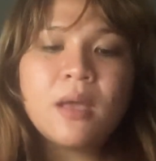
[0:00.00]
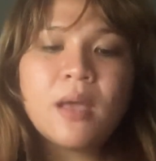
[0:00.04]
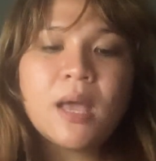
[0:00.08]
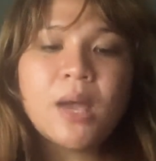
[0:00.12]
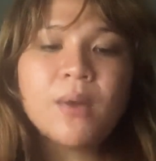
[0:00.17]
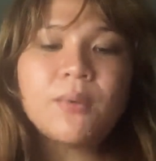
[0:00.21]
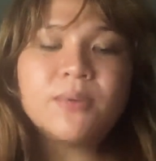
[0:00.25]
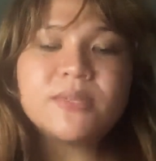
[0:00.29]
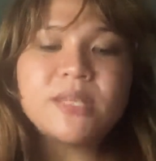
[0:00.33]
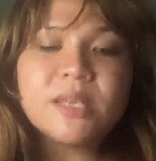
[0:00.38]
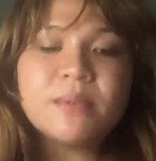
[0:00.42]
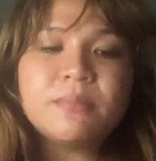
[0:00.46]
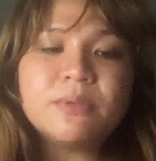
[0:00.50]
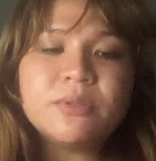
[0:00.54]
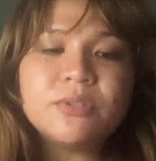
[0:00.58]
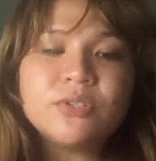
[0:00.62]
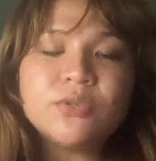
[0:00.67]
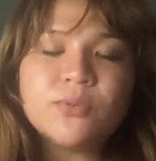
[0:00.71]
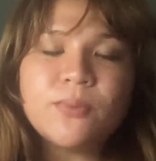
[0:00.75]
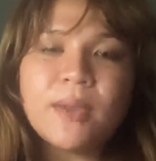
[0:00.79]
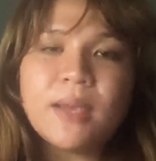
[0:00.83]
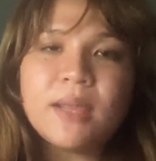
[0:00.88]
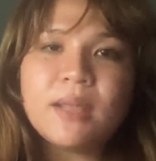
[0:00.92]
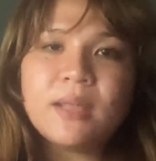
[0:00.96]
I was able to
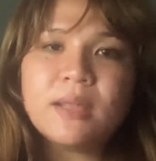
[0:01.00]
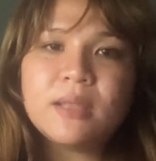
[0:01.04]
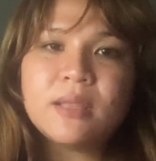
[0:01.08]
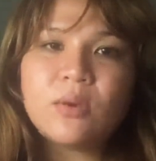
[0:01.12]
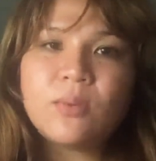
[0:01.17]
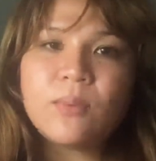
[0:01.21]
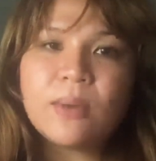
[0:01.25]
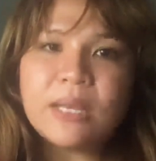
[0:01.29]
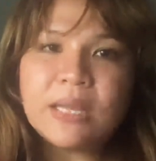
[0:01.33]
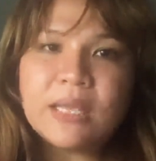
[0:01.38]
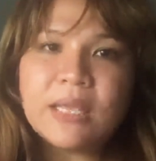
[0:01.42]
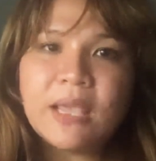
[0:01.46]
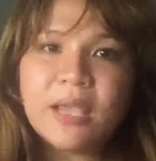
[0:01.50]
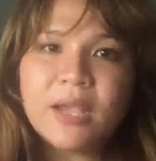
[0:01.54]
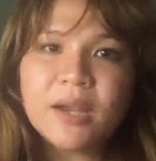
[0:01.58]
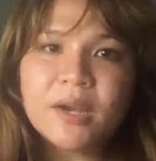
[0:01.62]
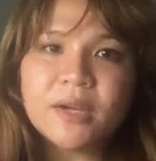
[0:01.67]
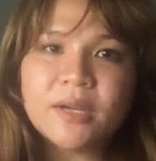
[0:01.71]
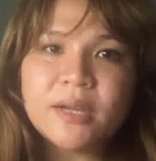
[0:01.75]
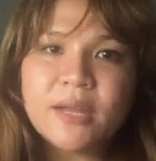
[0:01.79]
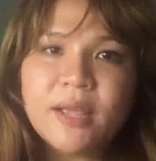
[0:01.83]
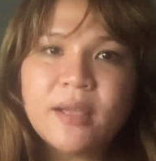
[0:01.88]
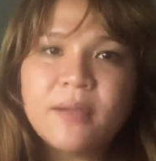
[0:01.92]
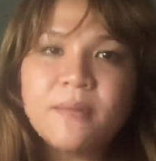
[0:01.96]
wait in the waiting
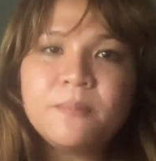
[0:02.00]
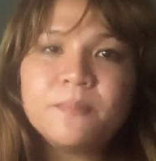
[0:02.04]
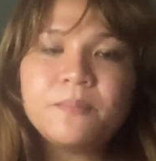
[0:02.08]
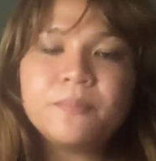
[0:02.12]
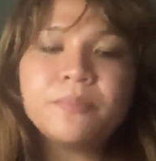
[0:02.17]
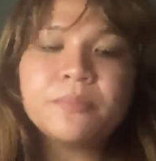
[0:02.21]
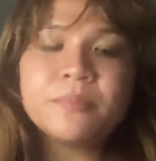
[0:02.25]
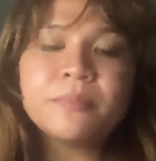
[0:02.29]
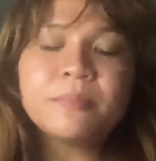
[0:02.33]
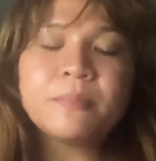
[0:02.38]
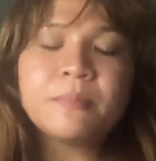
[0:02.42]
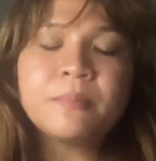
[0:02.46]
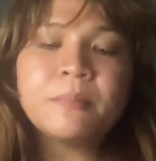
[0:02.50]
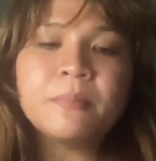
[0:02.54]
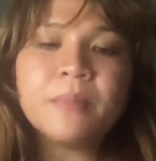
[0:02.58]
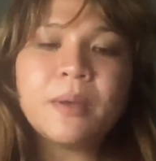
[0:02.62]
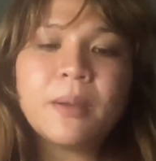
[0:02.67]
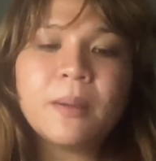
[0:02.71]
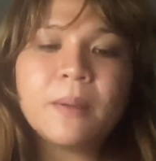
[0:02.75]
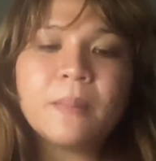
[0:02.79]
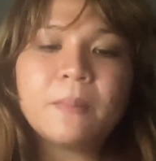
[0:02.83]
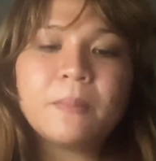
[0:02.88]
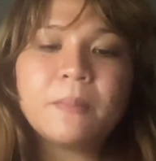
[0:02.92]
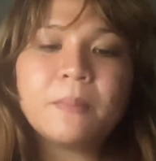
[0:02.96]
area,
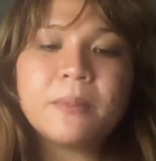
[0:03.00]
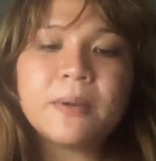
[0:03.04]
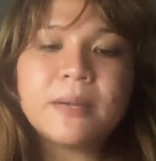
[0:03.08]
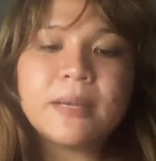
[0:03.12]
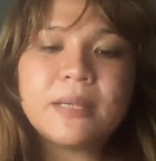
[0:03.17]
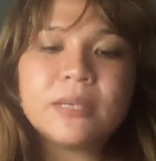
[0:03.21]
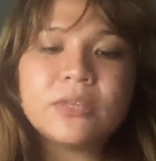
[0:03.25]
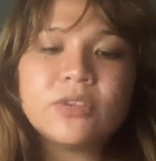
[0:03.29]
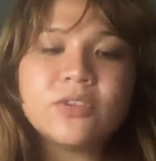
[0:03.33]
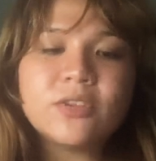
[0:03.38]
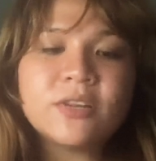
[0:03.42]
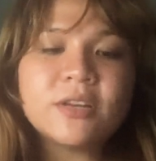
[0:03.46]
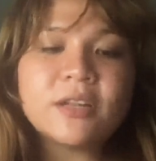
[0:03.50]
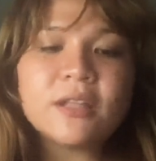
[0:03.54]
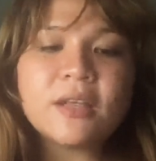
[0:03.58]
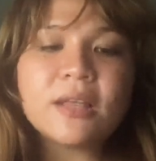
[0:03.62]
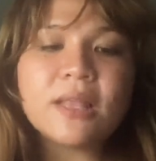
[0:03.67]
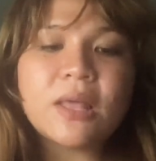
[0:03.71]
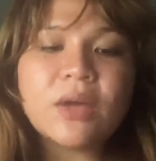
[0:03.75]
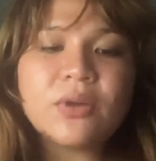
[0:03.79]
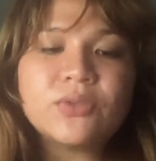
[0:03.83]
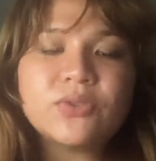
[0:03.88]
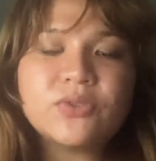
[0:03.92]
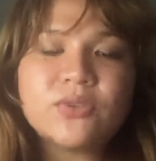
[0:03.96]
but you're not
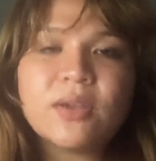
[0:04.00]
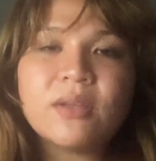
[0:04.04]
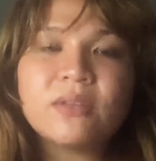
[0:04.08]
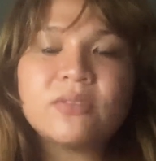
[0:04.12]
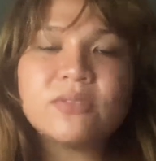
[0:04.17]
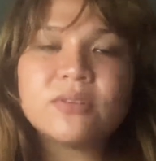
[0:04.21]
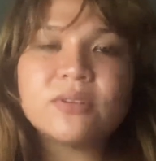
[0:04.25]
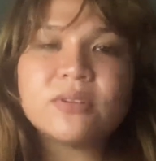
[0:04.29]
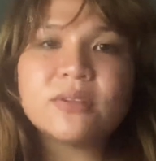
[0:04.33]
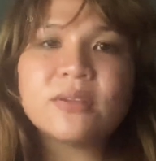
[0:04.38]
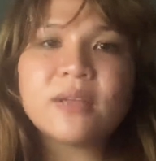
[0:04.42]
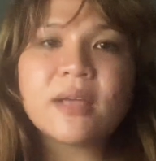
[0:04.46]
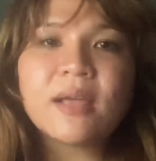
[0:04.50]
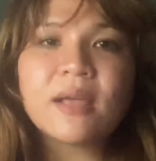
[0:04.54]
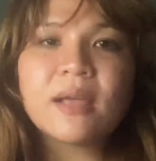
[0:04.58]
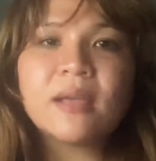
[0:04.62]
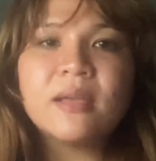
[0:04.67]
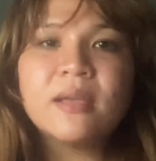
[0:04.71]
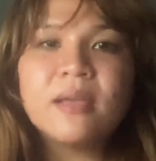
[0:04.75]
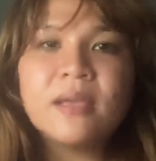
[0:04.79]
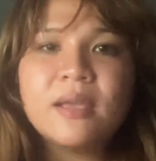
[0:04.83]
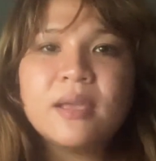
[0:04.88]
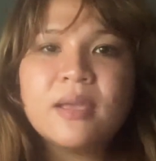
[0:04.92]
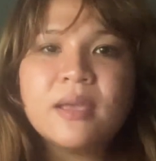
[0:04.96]
allowed to enter the
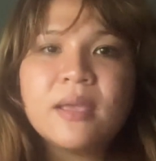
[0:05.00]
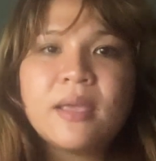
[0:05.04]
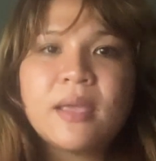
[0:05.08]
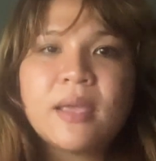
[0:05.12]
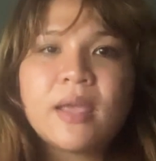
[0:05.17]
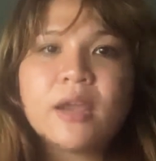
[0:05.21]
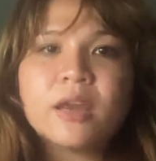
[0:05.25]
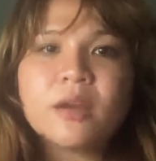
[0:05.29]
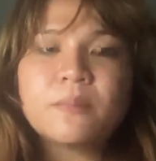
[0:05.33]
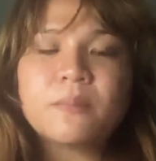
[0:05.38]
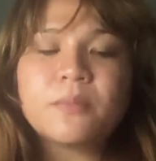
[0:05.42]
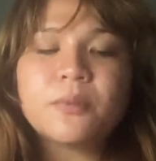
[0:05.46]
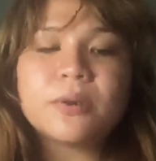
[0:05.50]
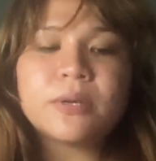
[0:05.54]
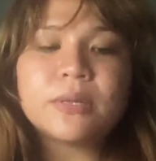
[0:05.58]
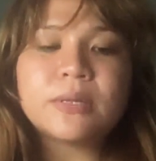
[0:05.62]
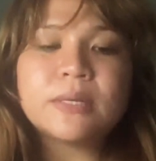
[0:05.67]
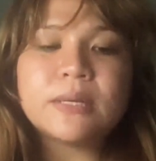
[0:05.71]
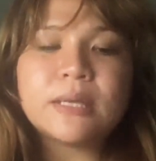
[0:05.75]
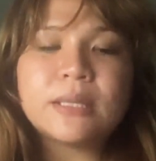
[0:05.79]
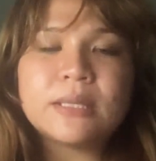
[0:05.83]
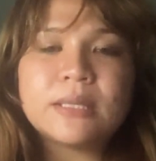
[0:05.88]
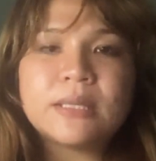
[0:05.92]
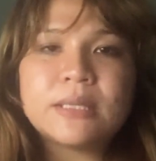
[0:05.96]
airport
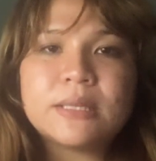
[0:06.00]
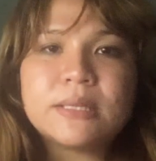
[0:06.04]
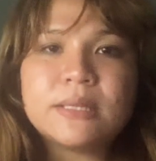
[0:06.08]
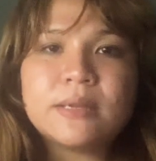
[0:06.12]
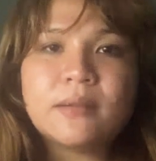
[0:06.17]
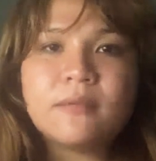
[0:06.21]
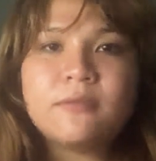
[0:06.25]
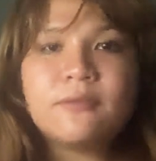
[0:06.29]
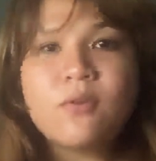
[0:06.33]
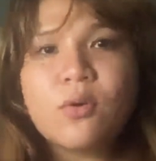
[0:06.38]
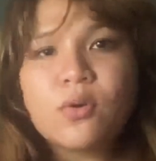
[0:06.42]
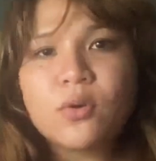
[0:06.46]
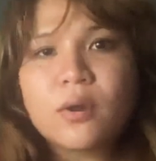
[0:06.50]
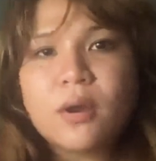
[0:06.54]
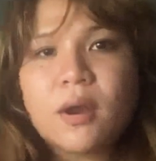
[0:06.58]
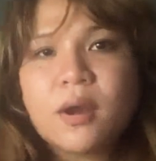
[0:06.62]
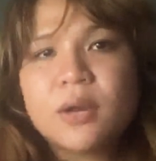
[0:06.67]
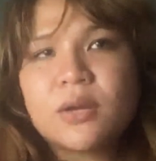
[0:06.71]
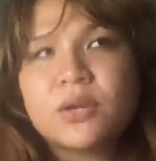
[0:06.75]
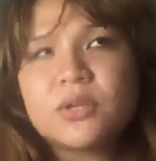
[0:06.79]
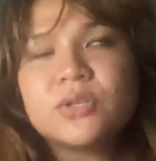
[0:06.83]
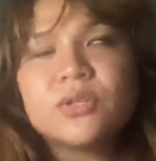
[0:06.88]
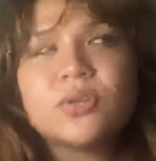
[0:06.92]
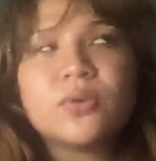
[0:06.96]
not until 4 hours.